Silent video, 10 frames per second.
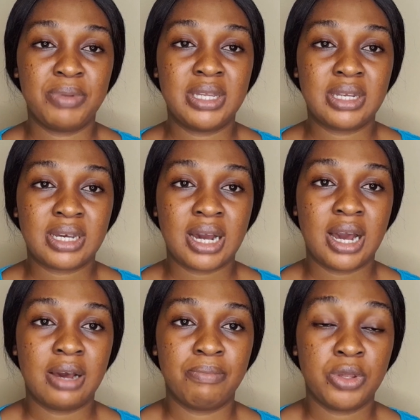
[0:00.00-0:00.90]
being
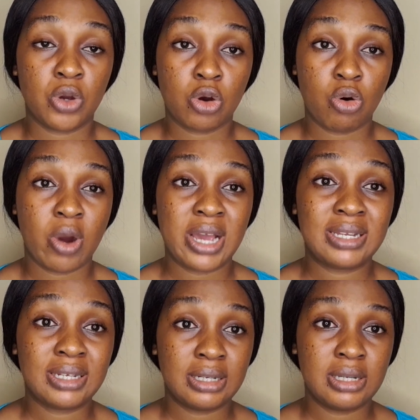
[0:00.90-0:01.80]
calm, being
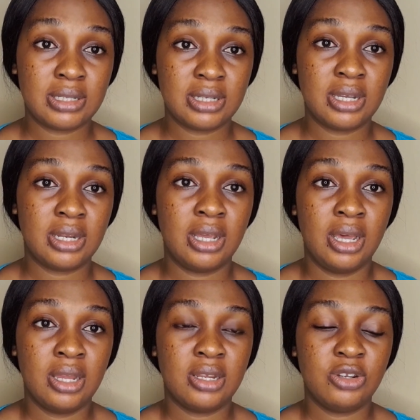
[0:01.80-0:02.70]
quiet, and listening,
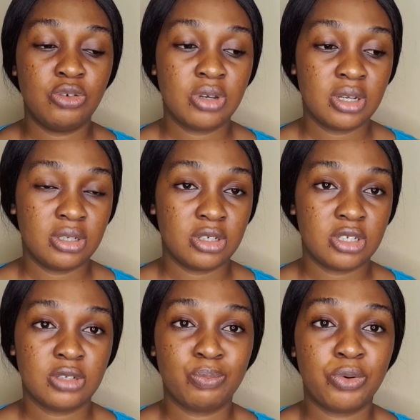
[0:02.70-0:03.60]
then you can
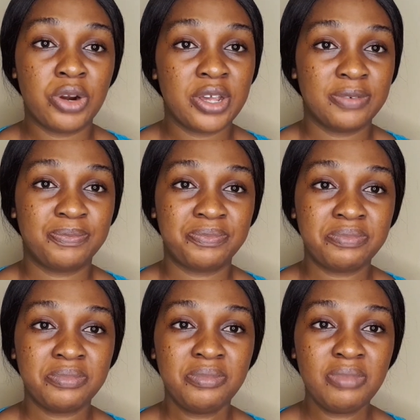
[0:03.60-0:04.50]
just pray
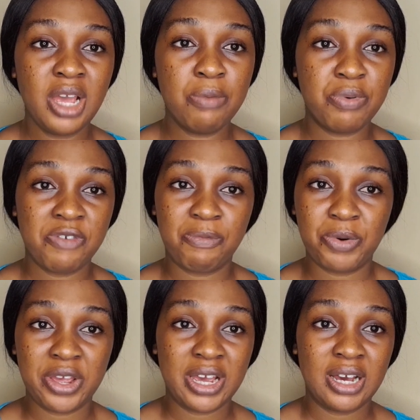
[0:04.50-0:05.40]
a brief
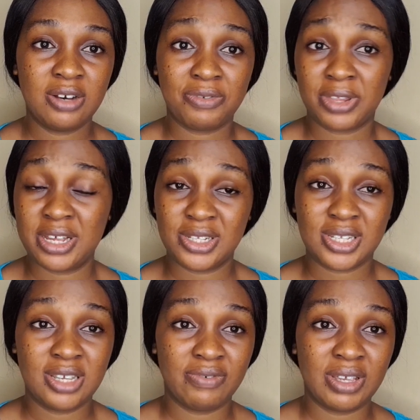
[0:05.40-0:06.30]
prayer
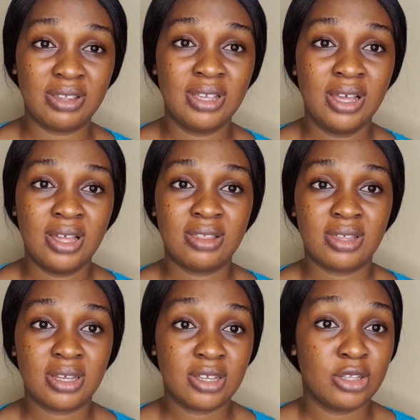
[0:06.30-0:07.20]
thanksgiving,
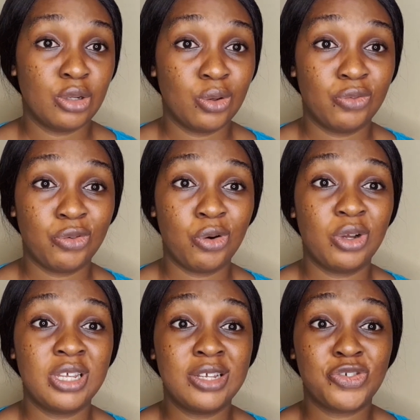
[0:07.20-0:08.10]
thanking the Lord for
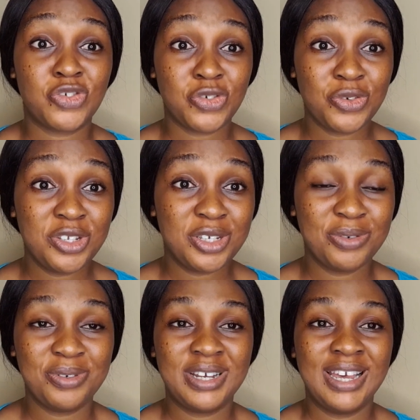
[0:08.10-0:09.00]
all He has shown
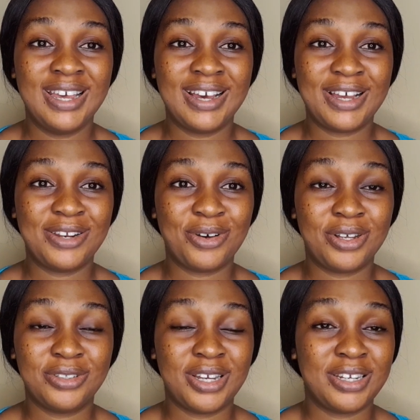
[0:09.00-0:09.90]
you and
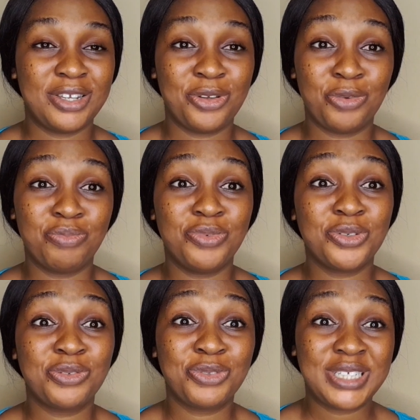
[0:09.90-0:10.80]
on and in your
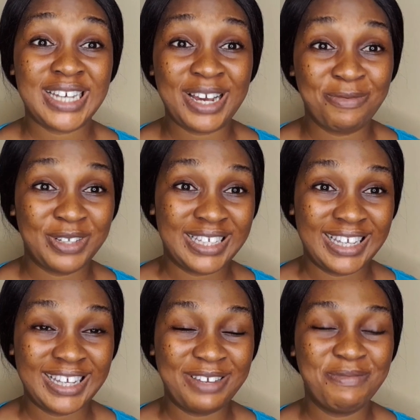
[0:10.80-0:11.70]
beautiful time with
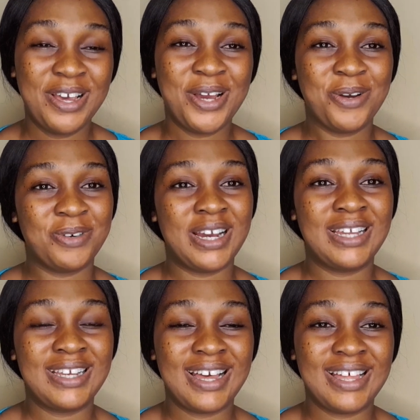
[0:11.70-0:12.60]
Him,
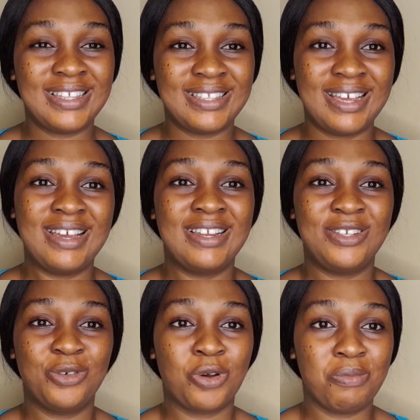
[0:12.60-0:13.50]
right? And
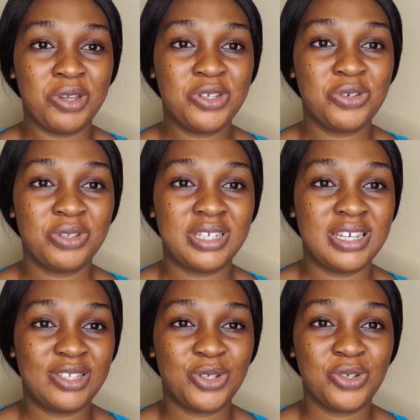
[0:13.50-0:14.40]
then you commit your
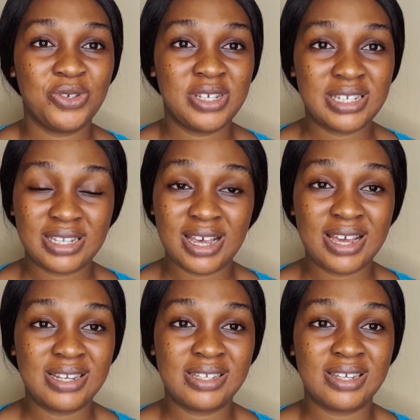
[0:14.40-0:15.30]
day to His
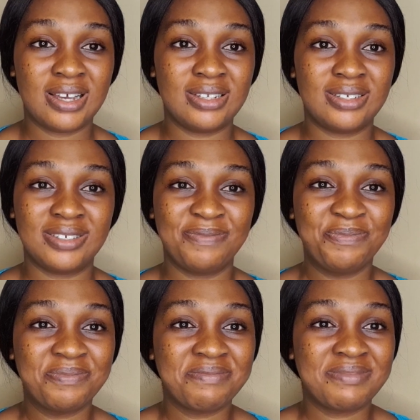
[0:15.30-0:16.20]
hands, and
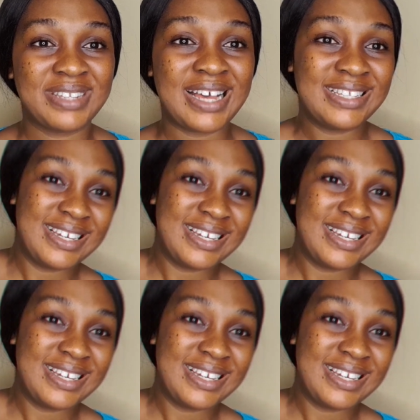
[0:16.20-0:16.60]
that's